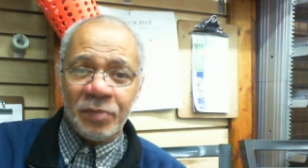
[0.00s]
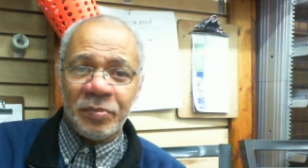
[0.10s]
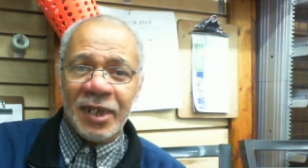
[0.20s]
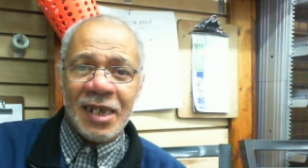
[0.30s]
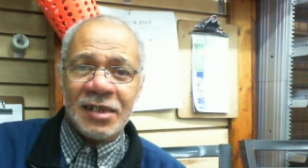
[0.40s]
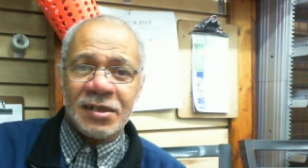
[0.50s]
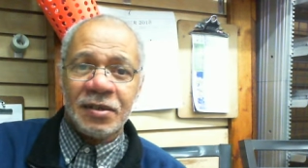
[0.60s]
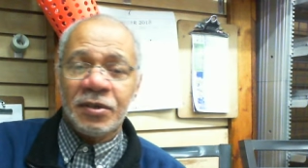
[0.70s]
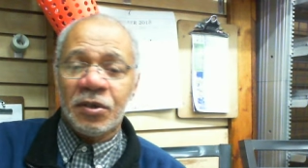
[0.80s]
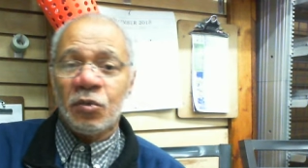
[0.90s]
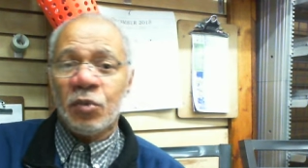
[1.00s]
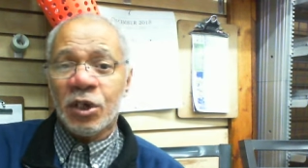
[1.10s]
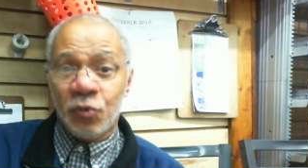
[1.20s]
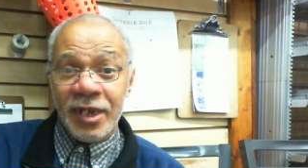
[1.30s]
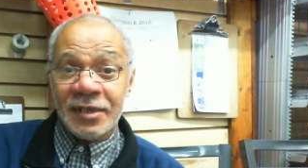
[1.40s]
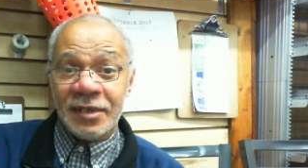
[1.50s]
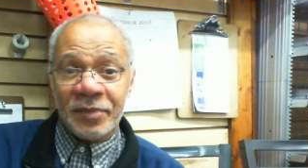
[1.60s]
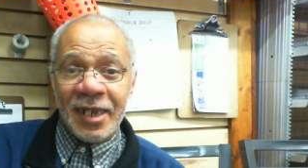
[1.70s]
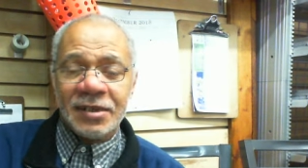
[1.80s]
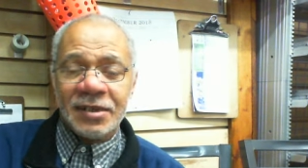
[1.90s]
What plastic or what grades of
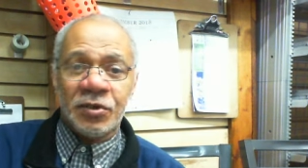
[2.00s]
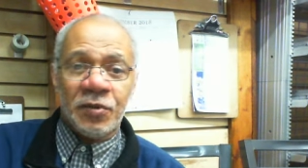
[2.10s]
plastic?